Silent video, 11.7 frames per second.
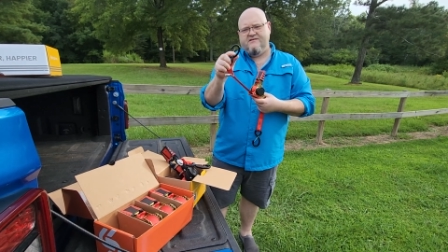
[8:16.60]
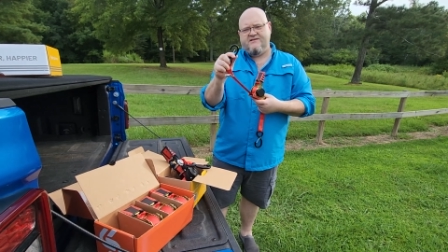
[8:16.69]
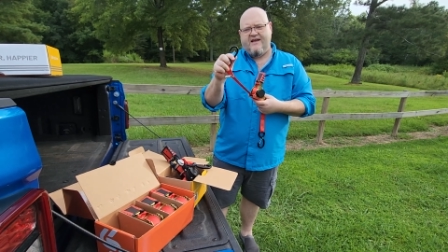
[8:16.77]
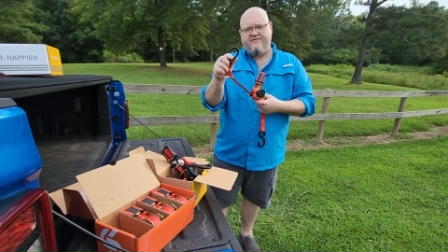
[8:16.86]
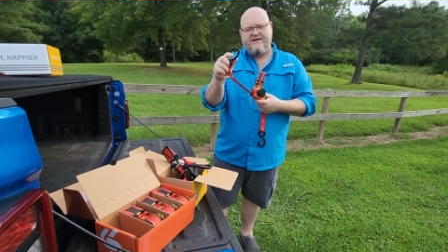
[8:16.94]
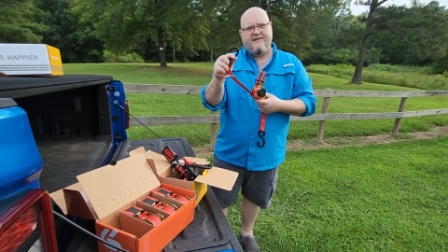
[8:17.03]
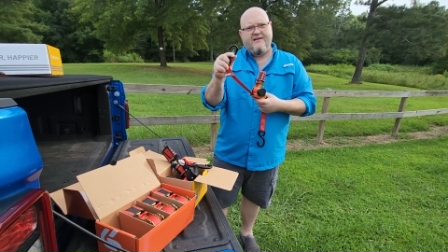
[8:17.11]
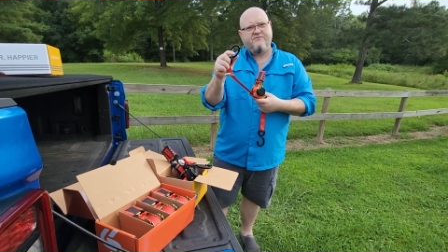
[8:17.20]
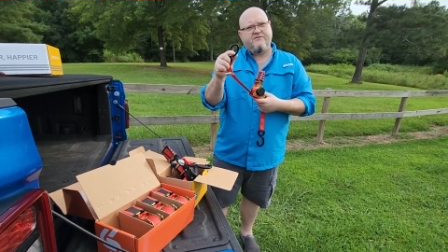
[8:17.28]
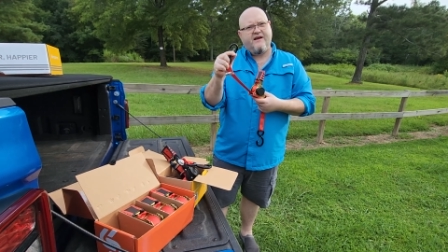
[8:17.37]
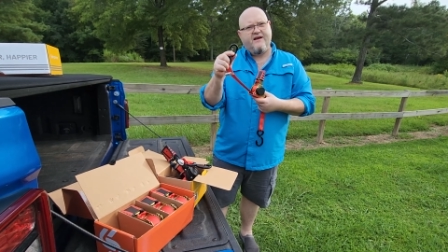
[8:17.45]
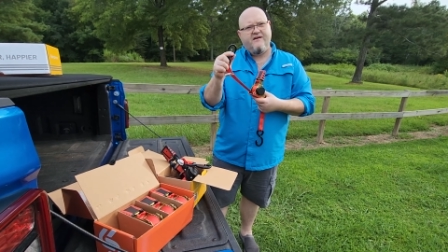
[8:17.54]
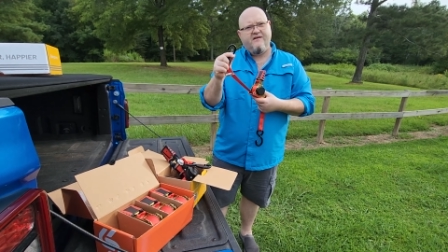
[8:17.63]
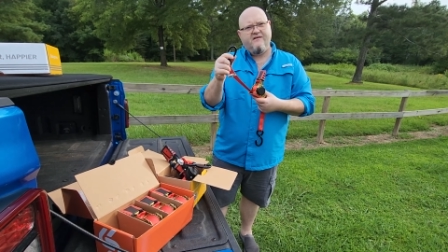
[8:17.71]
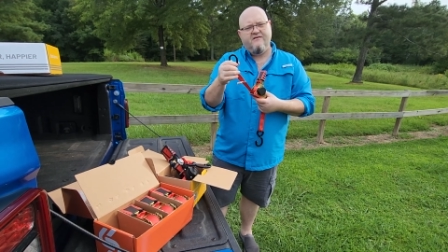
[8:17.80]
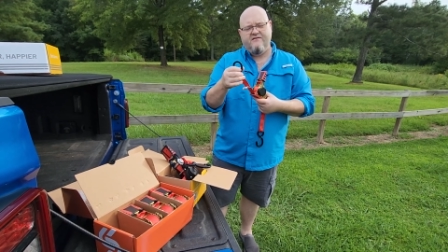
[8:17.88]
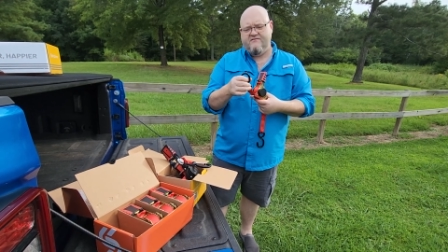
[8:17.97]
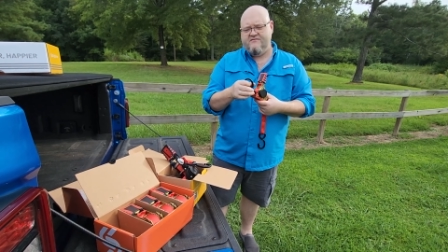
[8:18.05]
safety clips right here,
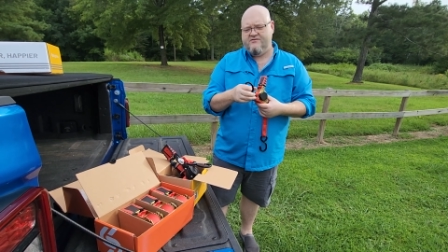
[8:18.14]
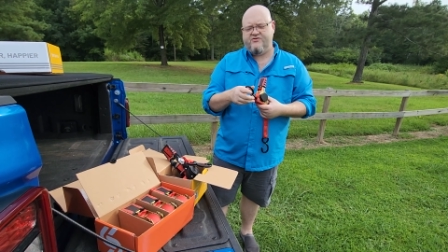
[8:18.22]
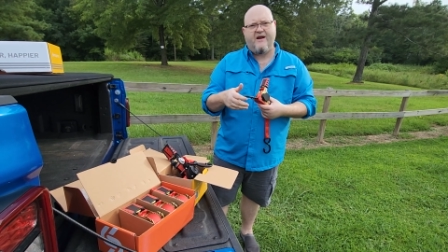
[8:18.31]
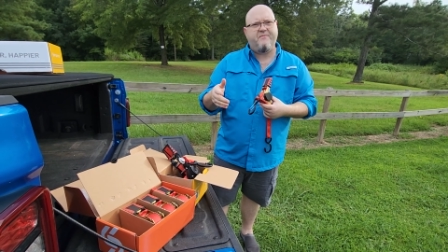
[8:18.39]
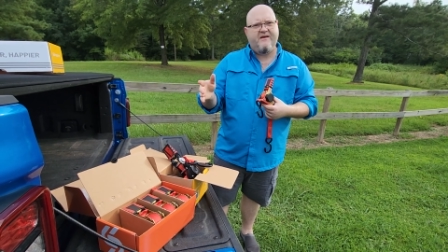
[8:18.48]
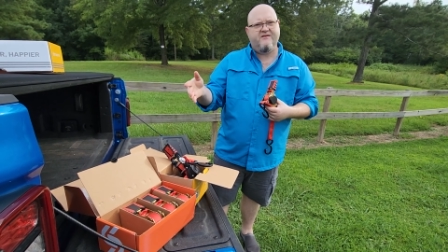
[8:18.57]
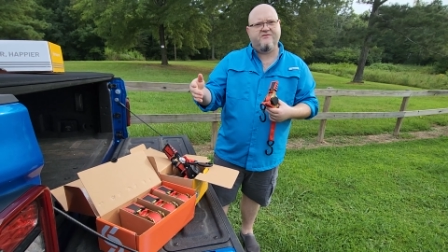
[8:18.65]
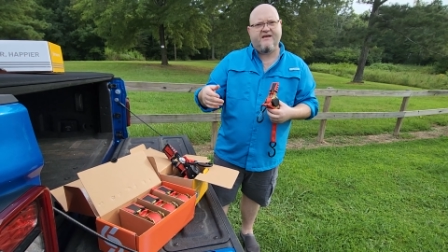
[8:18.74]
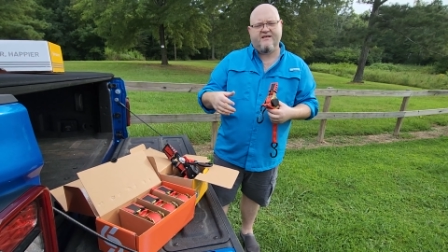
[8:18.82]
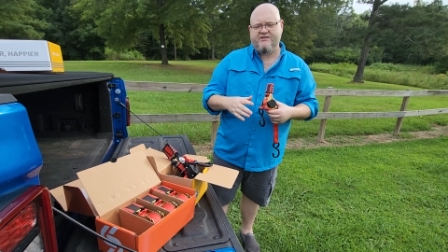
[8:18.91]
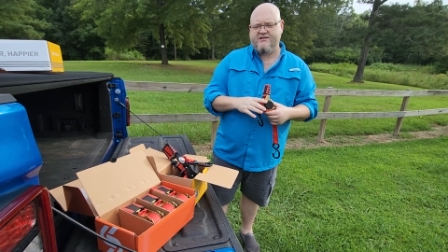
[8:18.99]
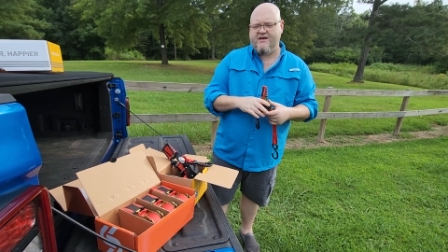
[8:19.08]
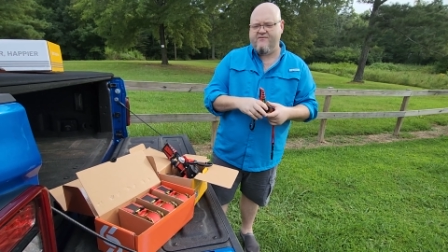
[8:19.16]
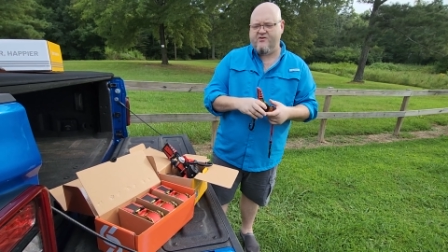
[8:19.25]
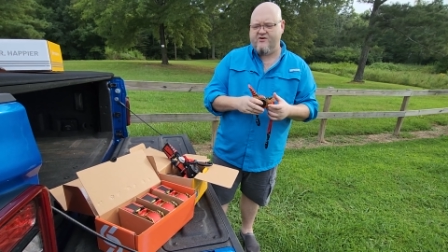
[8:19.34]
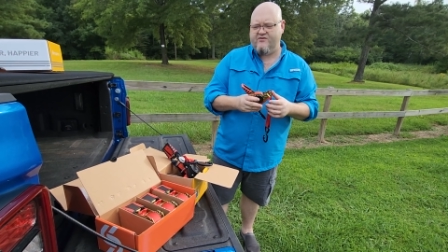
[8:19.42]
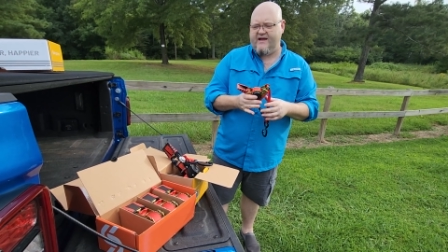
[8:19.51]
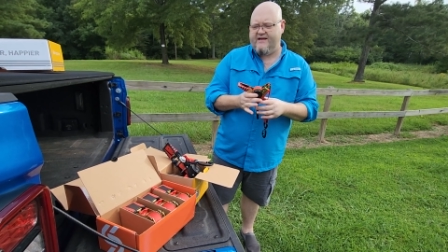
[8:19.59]
Strapinno's got you
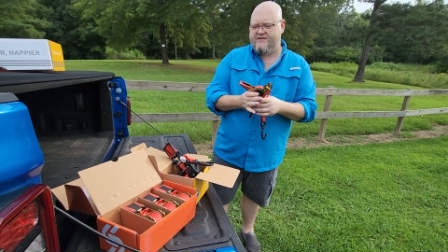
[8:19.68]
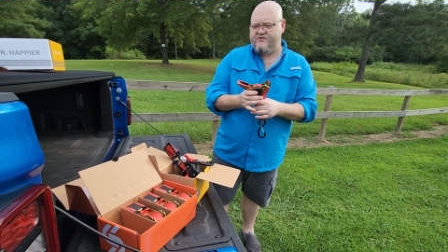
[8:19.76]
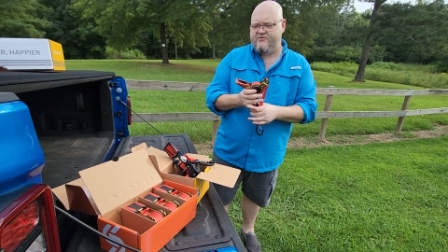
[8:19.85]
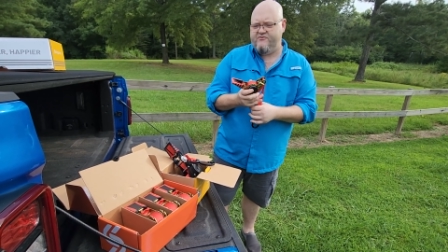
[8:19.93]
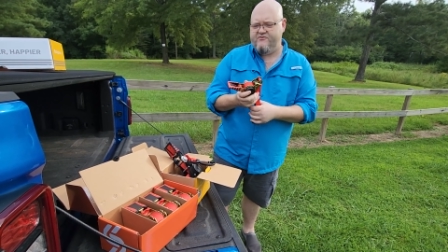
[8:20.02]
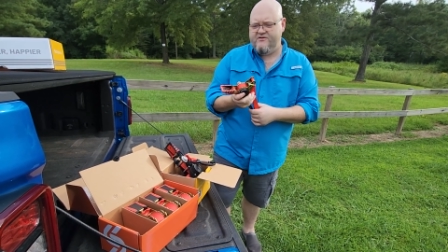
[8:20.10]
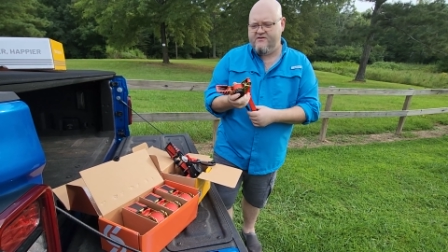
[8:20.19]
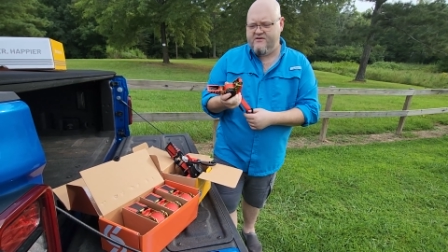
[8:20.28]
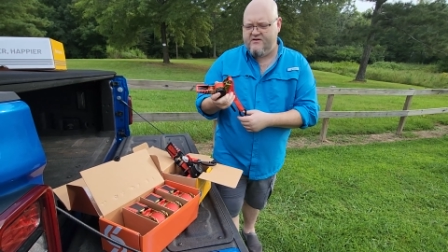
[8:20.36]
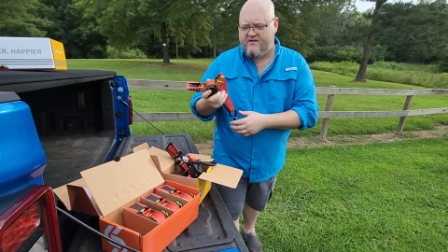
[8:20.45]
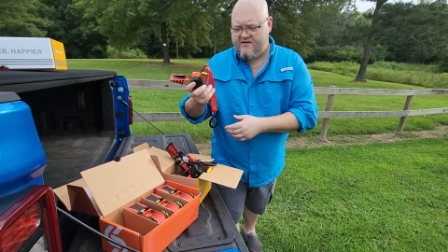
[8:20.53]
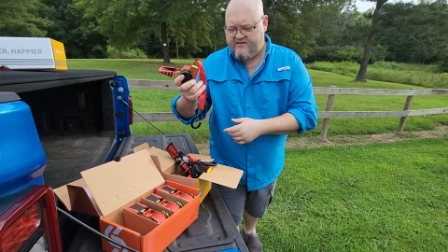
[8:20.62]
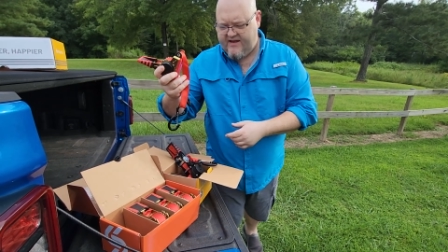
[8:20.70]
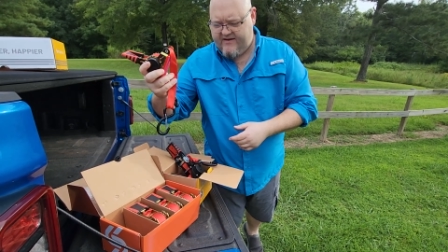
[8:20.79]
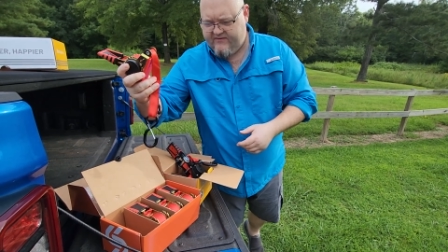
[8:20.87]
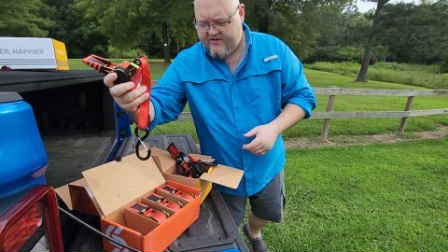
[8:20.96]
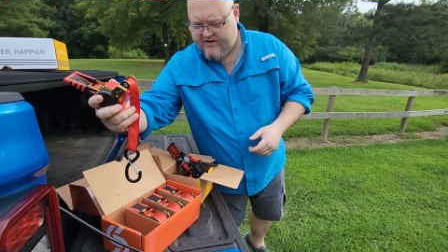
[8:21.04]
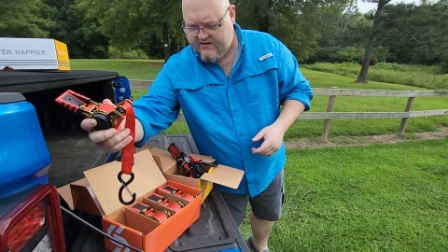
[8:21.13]
covered on that too.
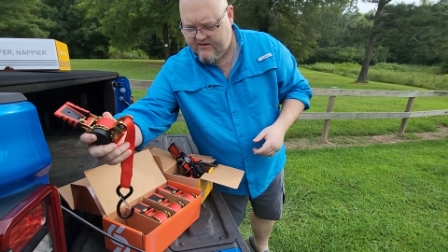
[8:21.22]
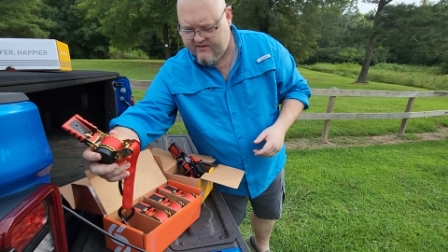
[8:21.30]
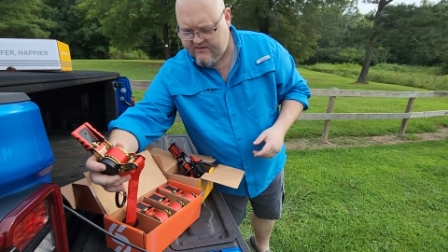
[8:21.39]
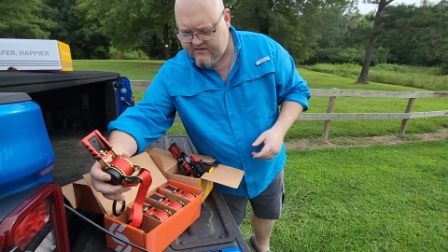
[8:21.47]
They've uh,